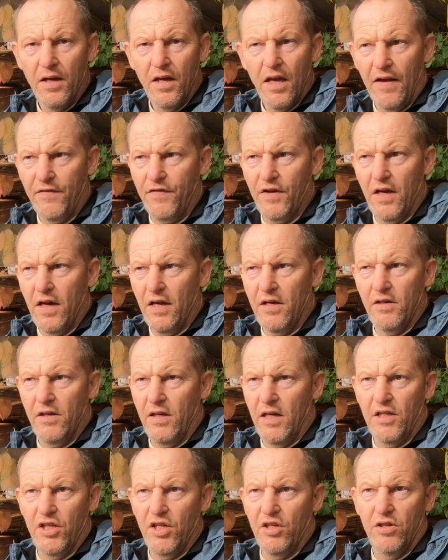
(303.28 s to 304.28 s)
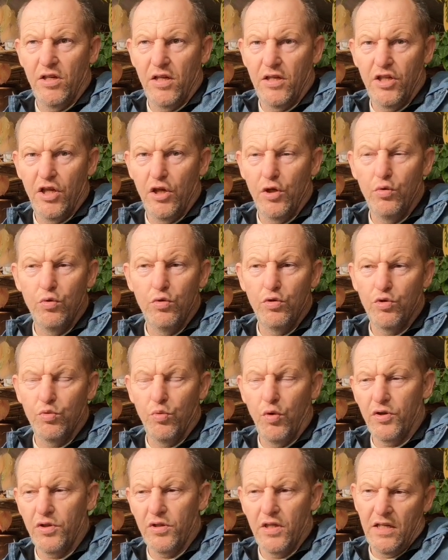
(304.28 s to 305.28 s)
if you lose
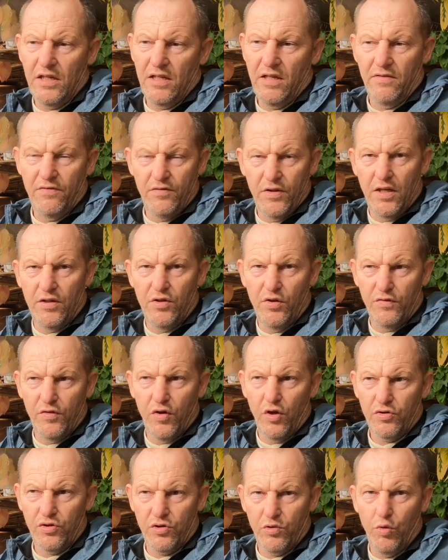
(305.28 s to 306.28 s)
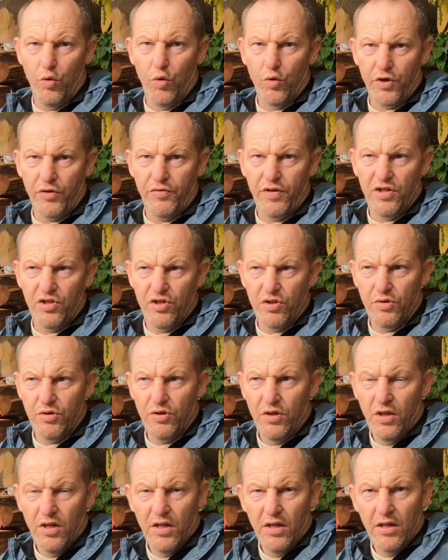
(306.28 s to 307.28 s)
one and you've got 1/4 inch
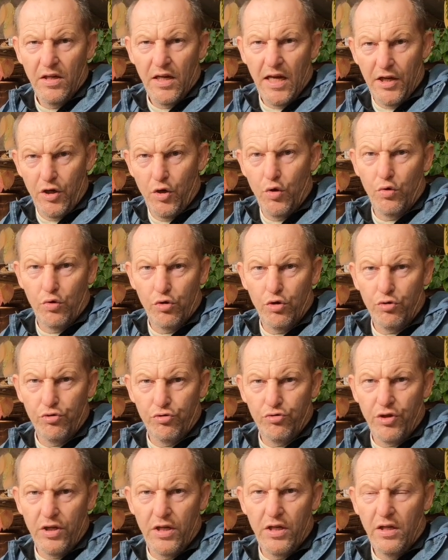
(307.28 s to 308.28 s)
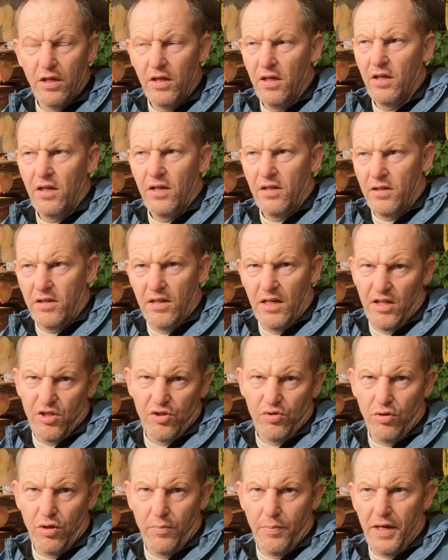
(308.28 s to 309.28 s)
in your country, then it's
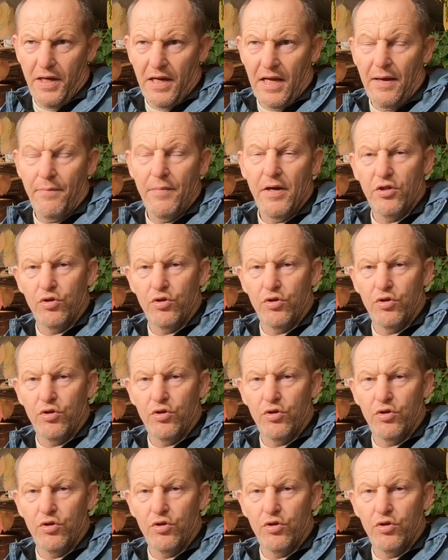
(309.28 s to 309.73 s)
going to be a nightmare.